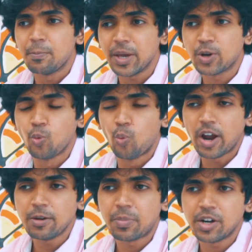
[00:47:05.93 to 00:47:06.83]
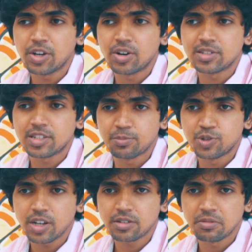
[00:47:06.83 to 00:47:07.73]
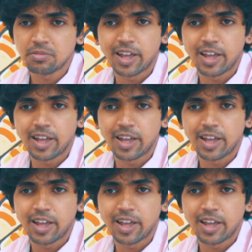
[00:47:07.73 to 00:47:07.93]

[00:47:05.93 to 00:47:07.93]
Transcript: pick one particular subject